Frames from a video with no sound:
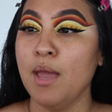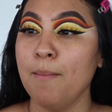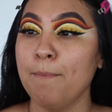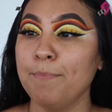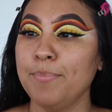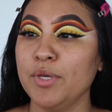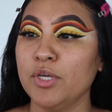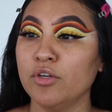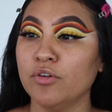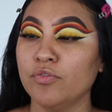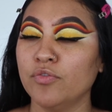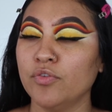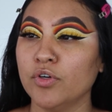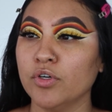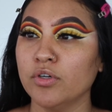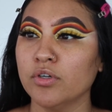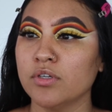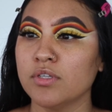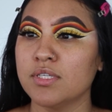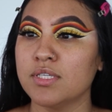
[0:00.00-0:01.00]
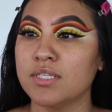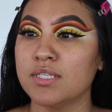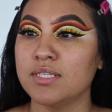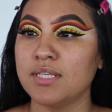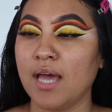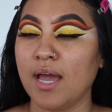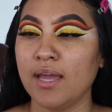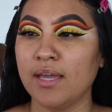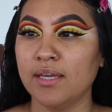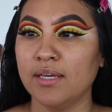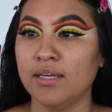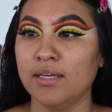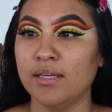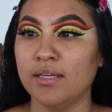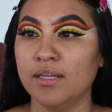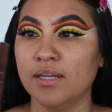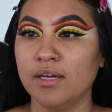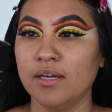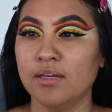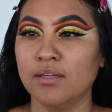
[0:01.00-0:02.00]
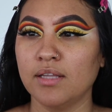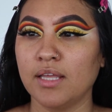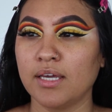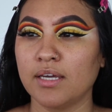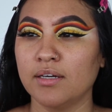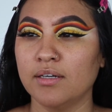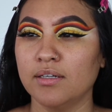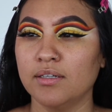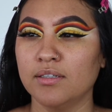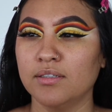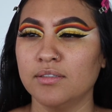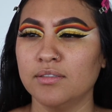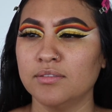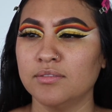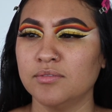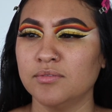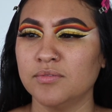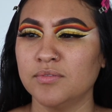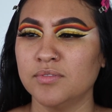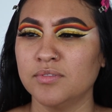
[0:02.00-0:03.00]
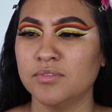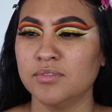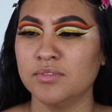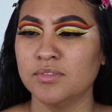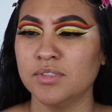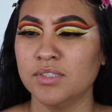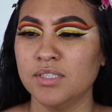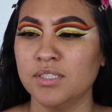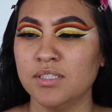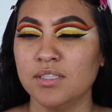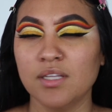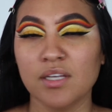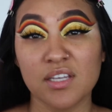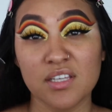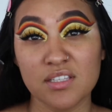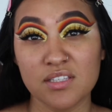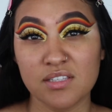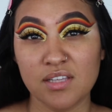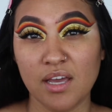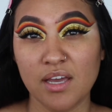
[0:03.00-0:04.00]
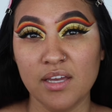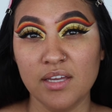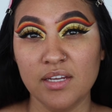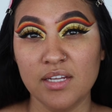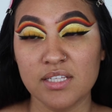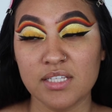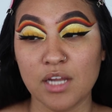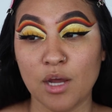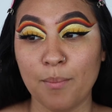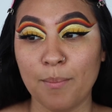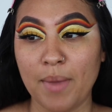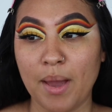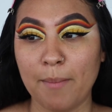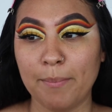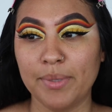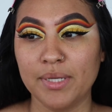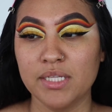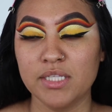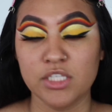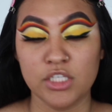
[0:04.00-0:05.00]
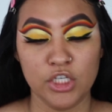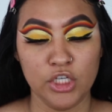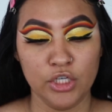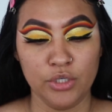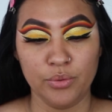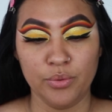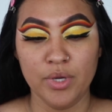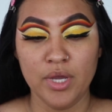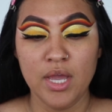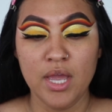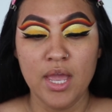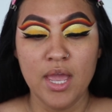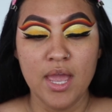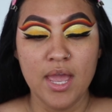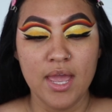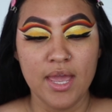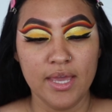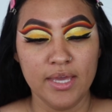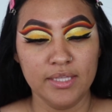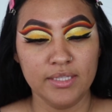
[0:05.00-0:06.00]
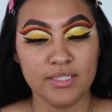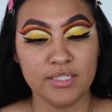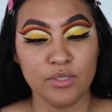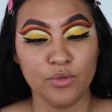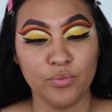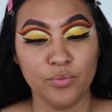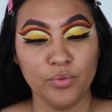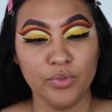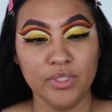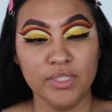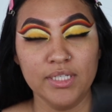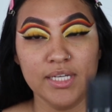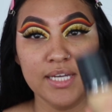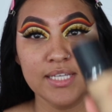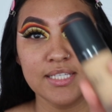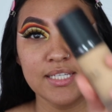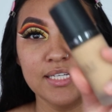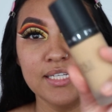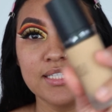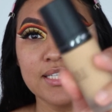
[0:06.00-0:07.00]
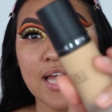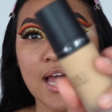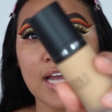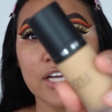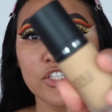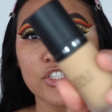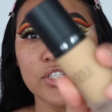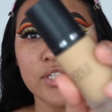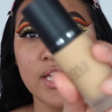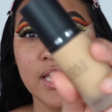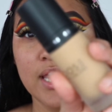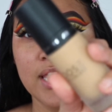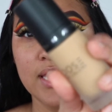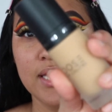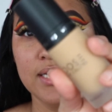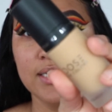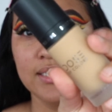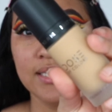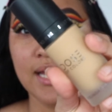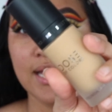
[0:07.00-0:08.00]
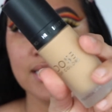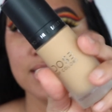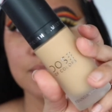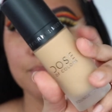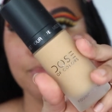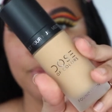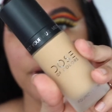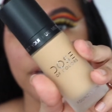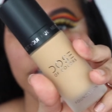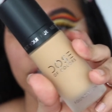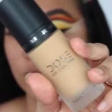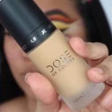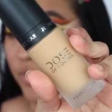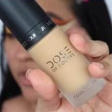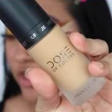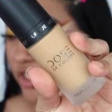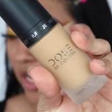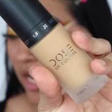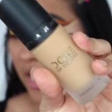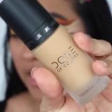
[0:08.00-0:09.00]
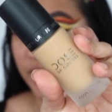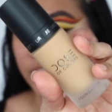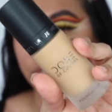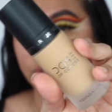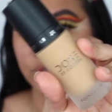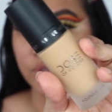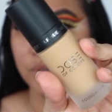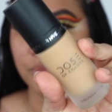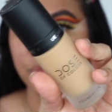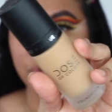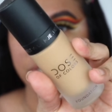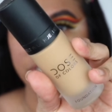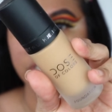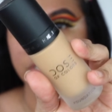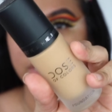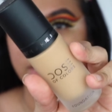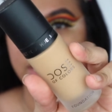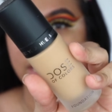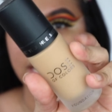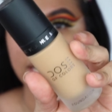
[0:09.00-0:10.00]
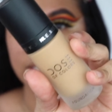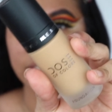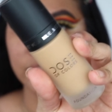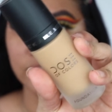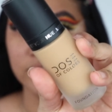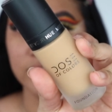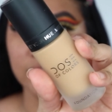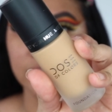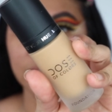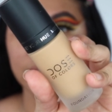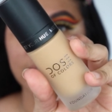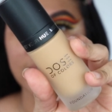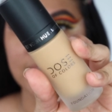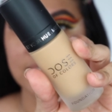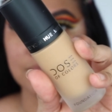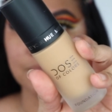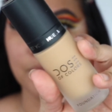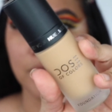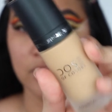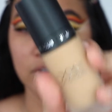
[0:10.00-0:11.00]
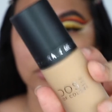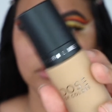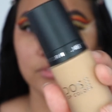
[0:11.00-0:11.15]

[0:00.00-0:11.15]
beautiful satin, like a satin. It's not matte, but it's cute. It's really nice, and it's actually a glass bottle, which I do appreciate. I do love glass bottle